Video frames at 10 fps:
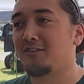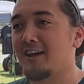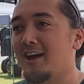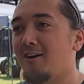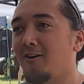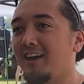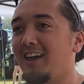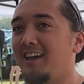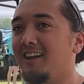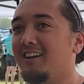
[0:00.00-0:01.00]
now,
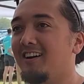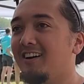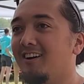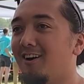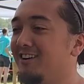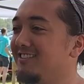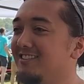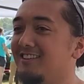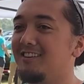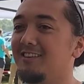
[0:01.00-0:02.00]
and
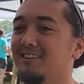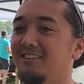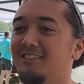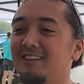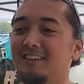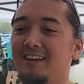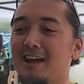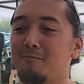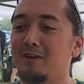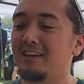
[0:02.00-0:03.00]
honestly, the thing that
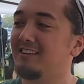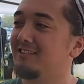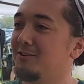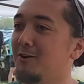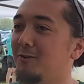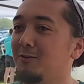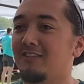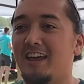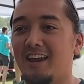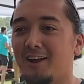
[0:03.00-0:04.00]
got me into it was
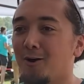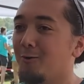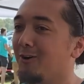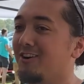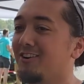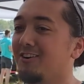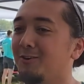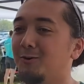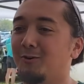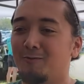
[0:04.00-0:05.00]
I had a coworker
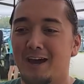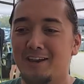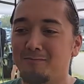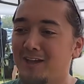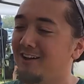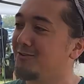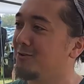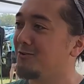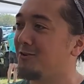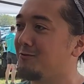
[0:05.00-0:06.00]
who invited me out to
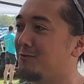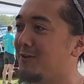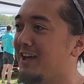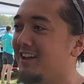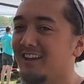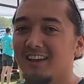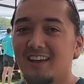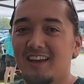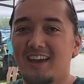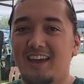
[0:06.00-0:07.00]
a drift event,
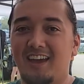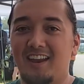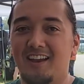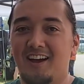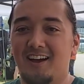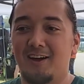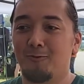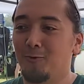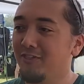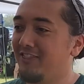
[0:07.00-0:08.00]
and
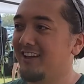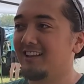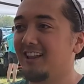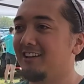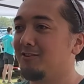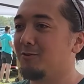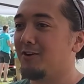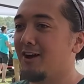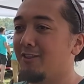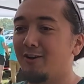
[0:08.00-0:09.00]
one thing led to
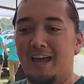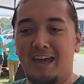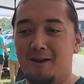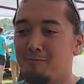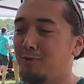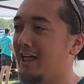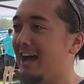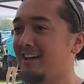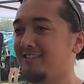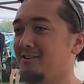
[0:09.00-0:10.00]
another. I had a
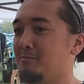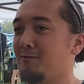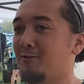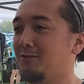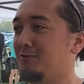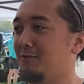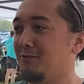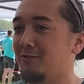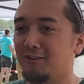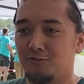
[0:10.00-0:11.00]
blast on my first drift
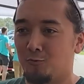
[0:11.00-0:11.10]
event just